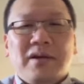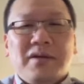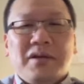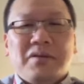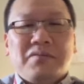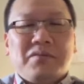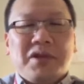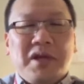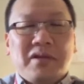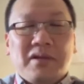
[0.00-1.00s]

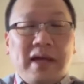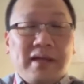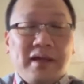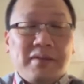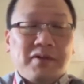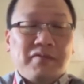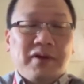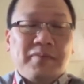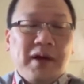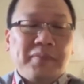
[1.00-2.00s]
lot of the games are
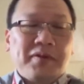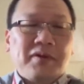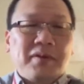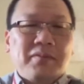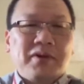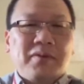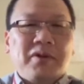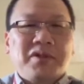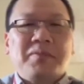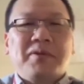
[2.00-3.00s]
very popular. They're
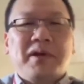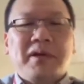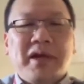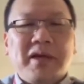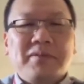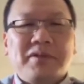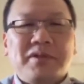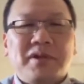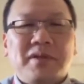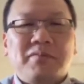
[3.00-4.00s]
multiplayer games.
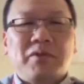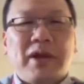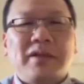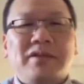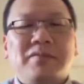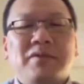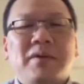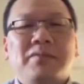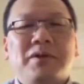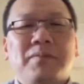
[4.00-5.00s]
Granted,
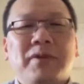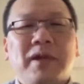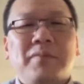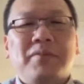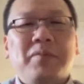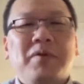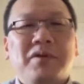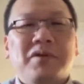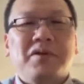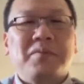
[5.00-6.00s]
sometimes you're playing people
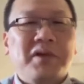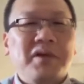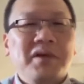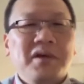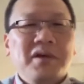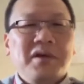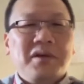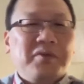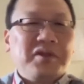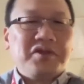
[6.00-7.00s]
that could be
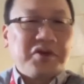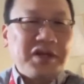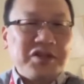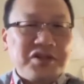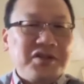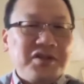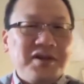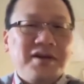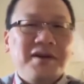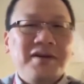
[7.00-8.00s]
complete strangers,
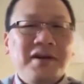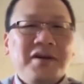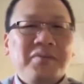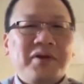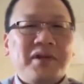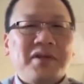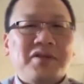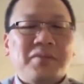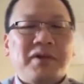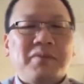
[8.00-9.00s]
but then
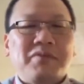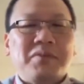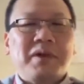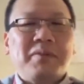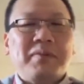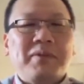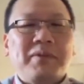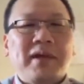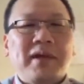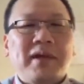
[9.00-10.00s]
sometimes you may be
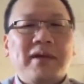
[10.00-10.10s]
playing,